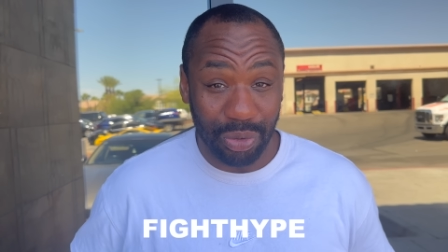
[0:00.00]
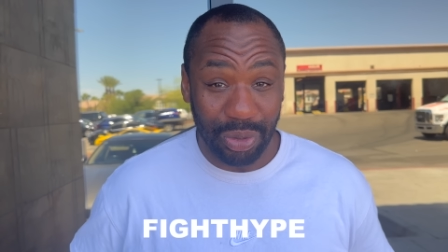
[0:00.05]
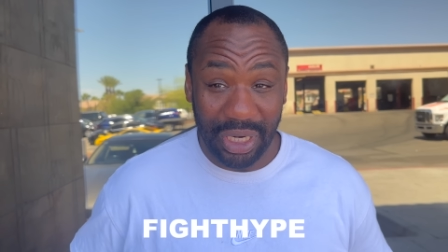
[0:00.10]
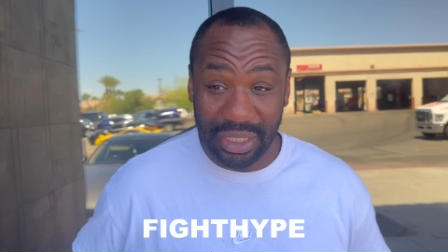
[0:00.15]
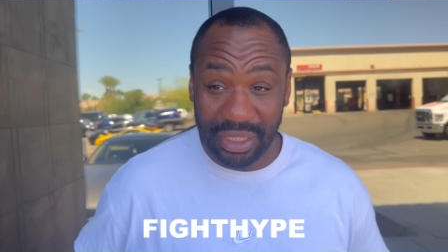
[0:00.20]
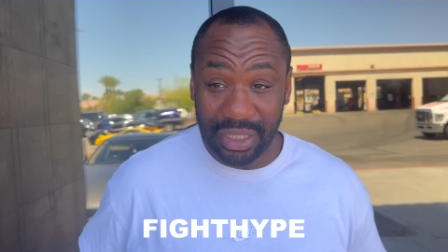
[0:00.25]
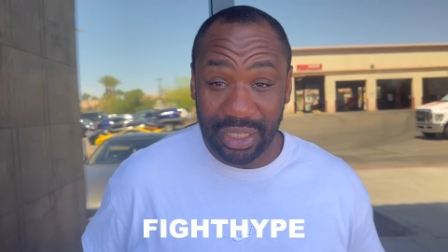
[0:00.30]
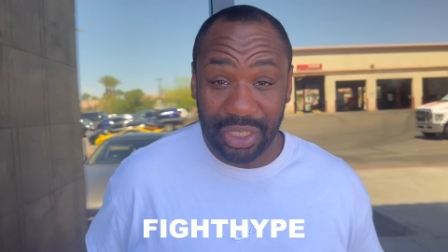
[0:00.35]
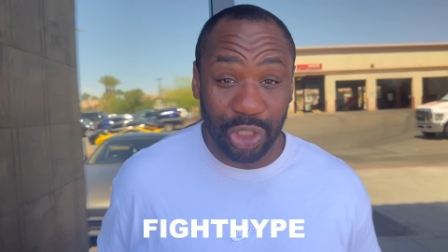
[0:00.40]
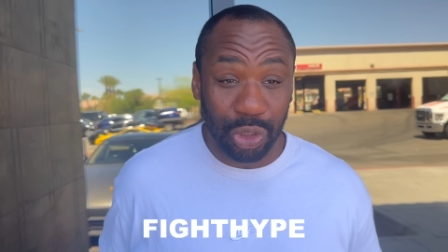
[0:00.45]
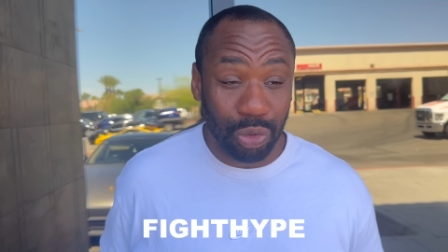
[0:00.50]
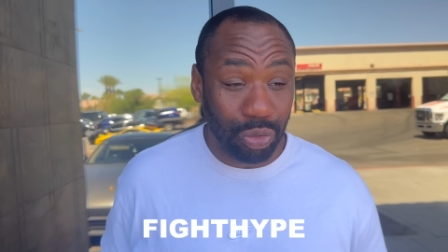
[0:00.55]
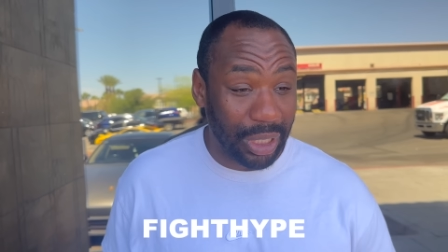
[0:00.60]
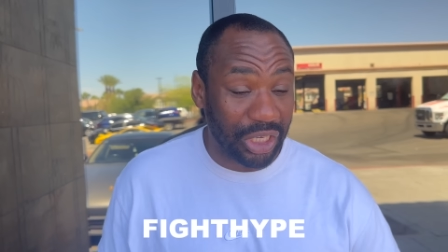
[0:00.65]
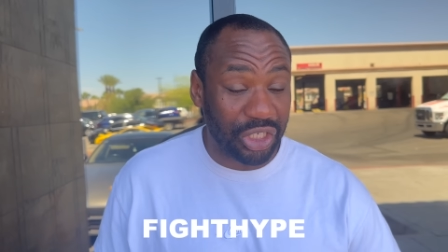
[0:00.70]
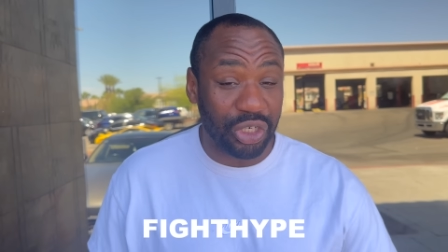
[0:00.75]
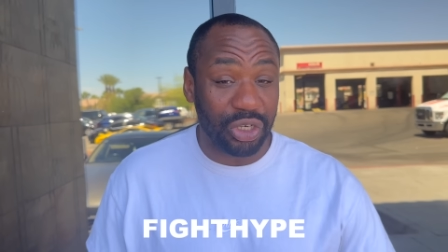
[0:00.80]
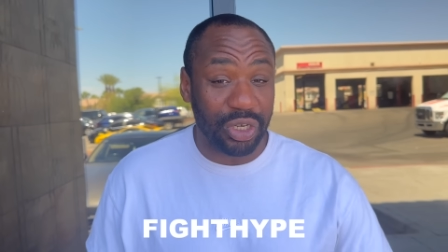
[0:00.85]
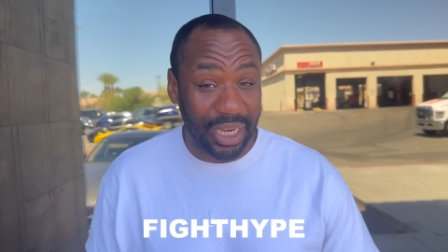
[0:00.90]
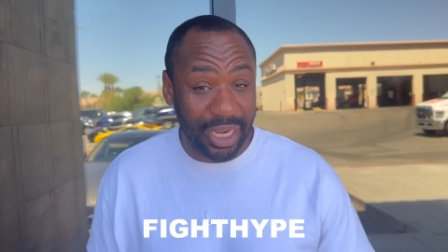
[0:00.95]
Listen, you
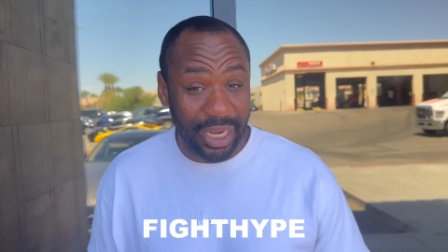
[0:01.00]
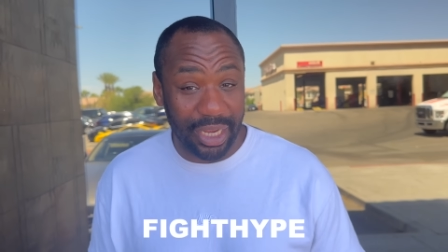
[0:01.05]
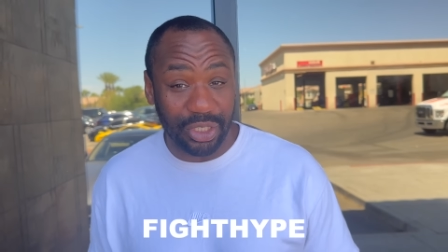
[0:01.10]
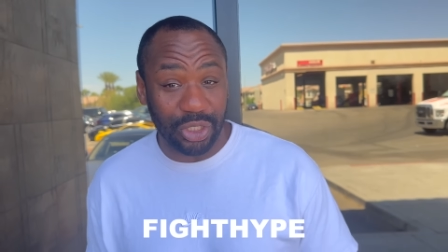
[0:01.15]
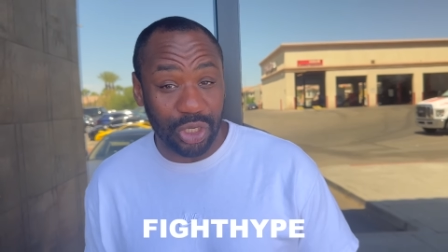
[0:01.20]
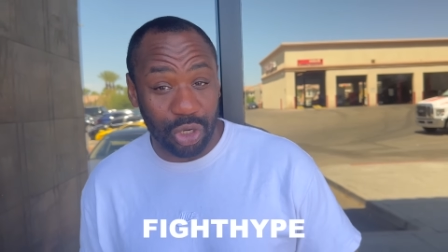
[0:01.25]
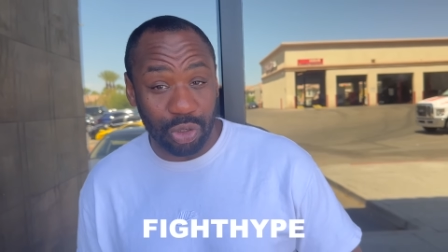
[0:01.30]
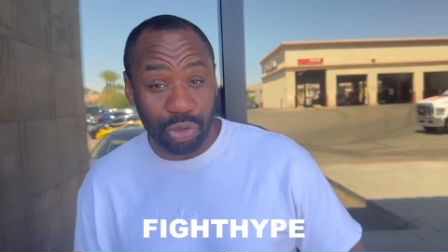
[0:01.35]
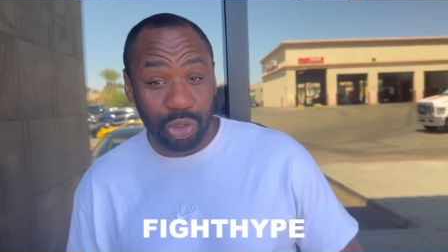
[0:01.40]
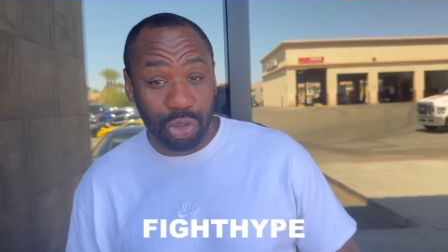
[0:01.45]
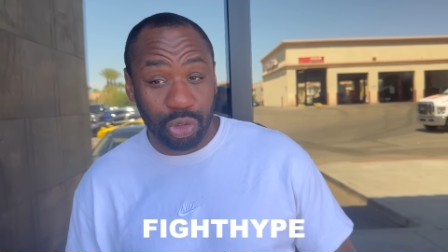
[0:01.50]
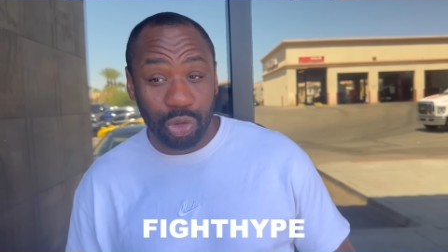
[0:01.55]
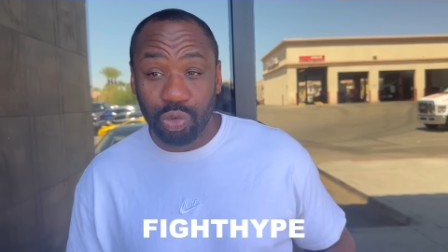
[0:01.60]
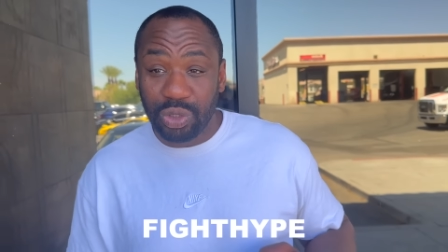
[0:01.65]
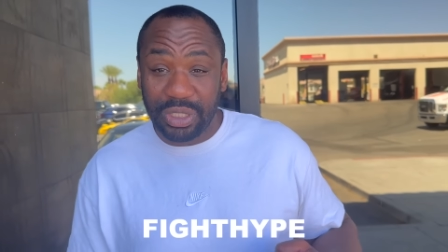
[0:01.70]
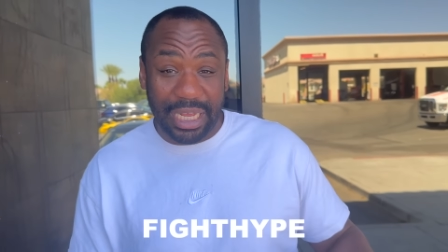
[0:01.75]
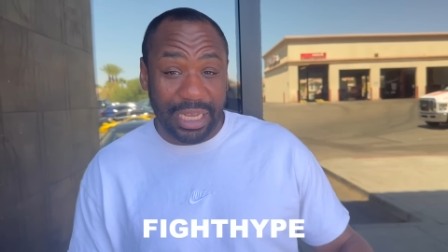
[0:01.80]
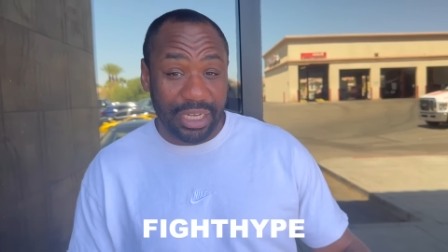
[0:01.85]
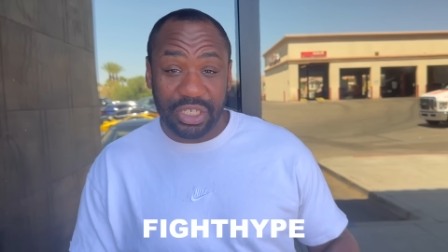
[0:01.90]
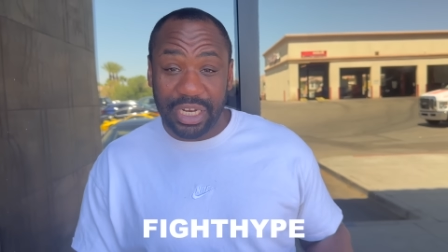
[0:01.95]
let your hands go. You
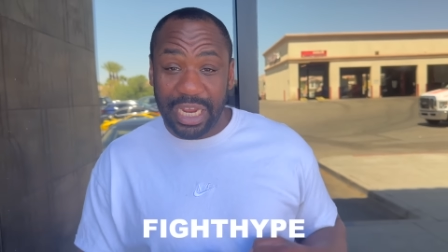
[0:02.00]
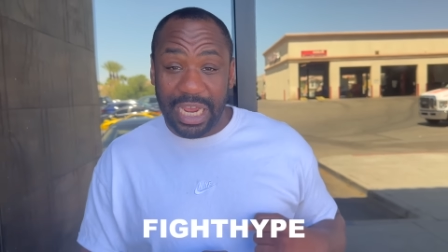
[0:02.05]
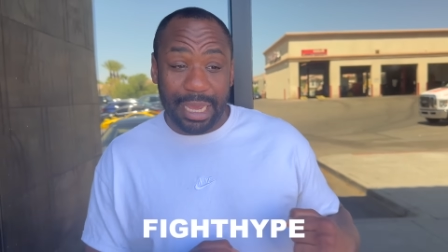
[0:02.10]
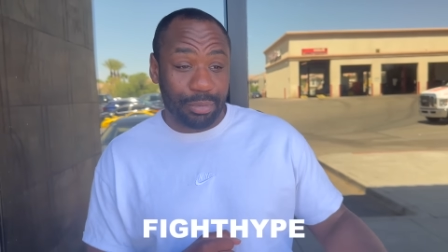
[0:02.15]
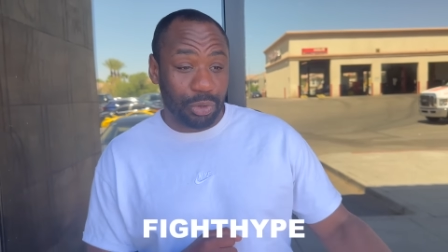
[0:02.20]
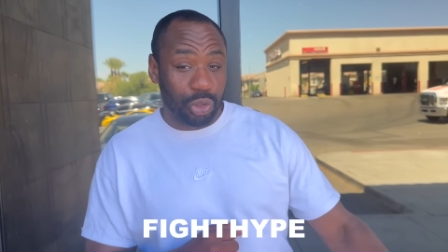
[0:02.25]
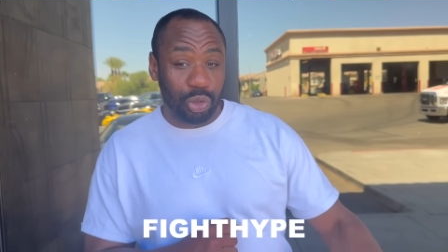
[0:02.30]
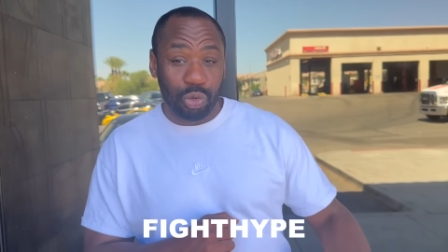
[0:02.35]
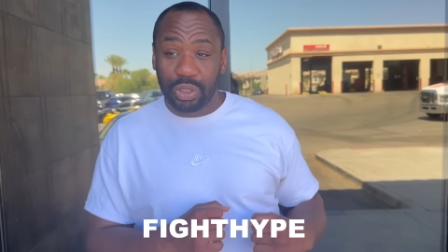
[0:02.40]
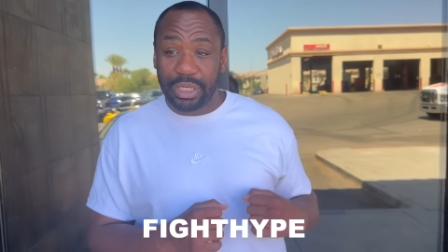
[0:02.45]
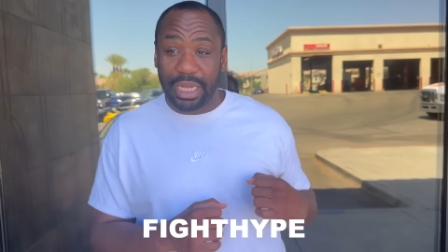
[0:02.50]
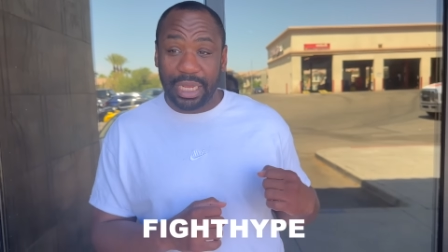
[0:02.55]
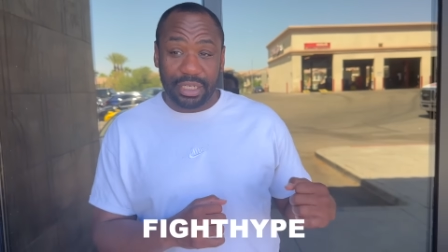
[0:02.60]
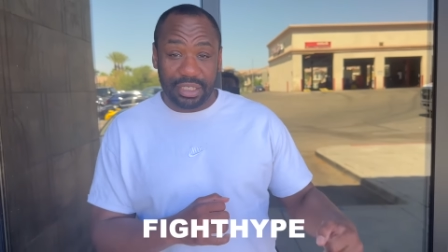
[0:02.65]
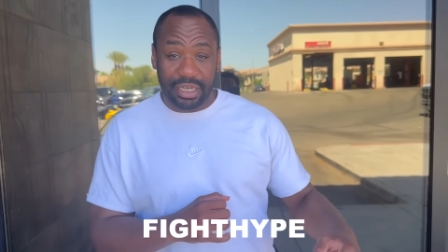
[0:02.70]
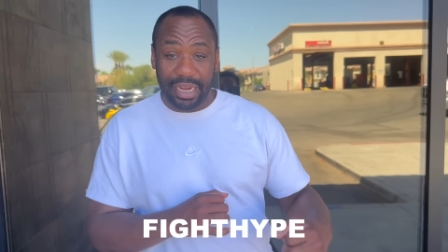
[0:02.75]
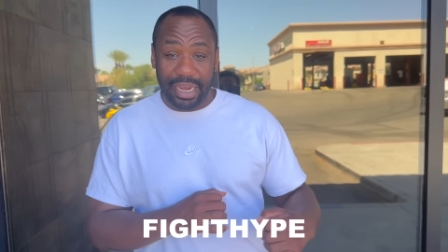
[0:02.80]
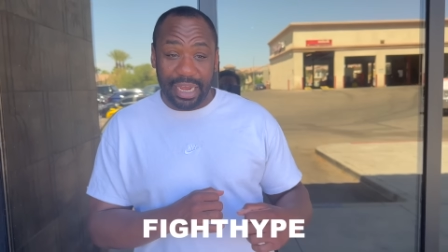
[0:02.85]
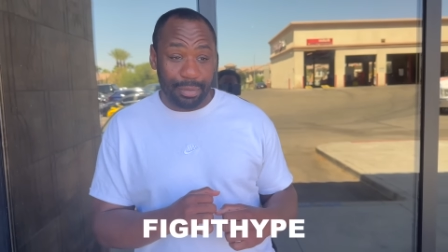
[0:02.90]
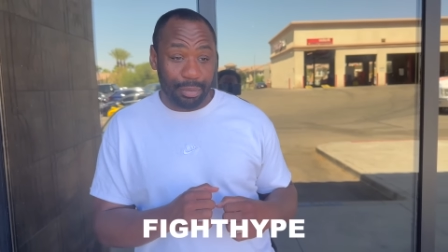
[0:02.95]
use that jab. You use that
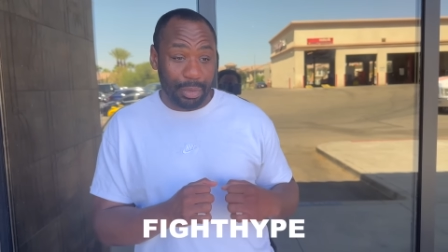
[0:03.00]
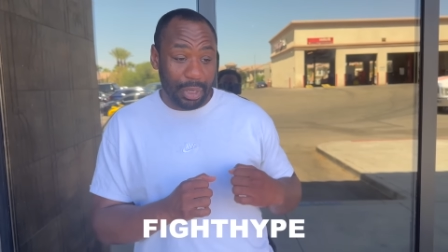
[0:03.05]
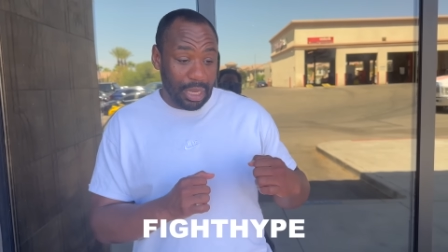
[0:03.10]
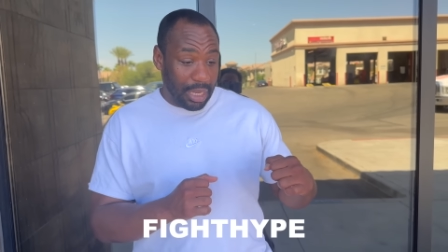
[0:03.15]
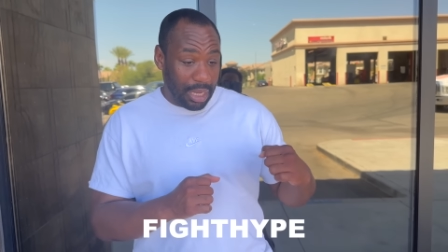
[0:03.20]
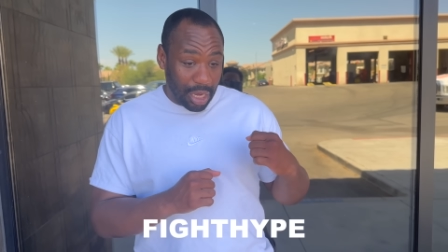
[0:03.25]
jab.